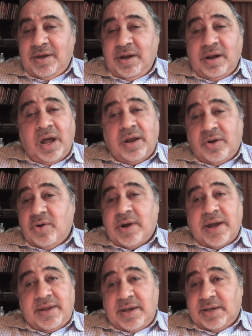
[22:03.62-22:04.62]
a lot of good
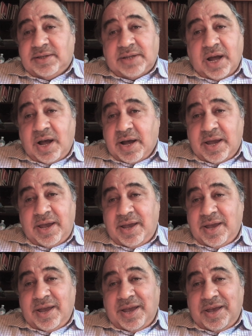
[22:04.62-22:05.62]
ideas die
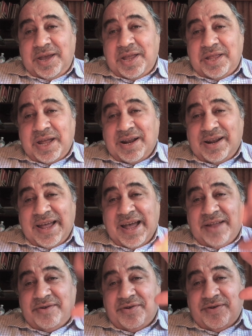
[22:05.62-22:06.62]
in that
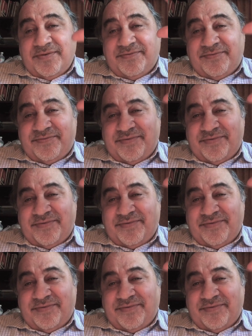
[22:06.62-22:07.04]
ladder of